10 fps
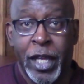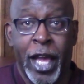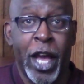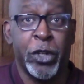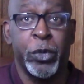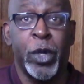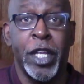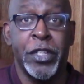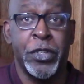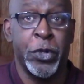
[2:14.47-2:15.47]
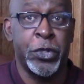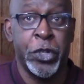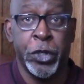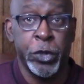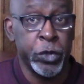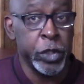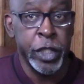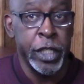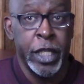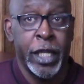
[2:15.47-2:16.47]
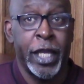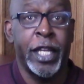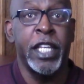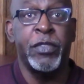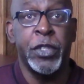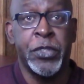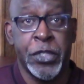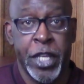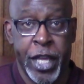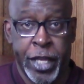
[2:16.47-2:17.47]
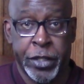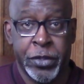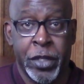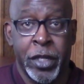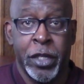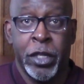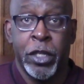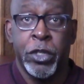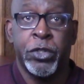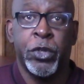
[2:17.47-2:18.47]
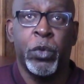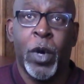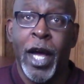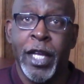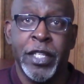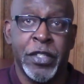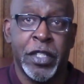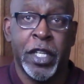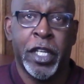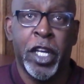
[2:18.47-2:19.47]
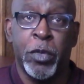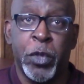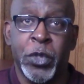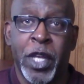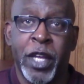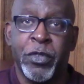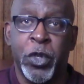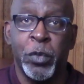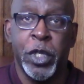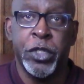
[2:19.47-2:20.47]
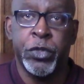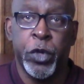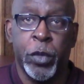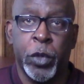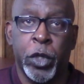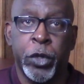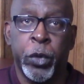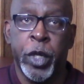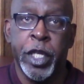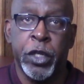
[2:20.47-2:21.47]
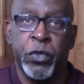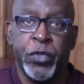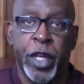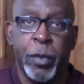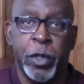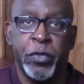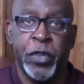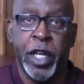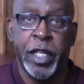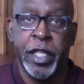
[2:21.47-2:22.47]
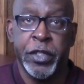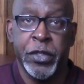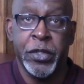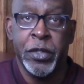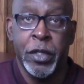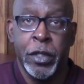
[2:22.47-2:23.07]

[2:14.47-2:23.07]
how to raise their children, and even sex. So why is it that couples have so much trouble agreeing on family finances?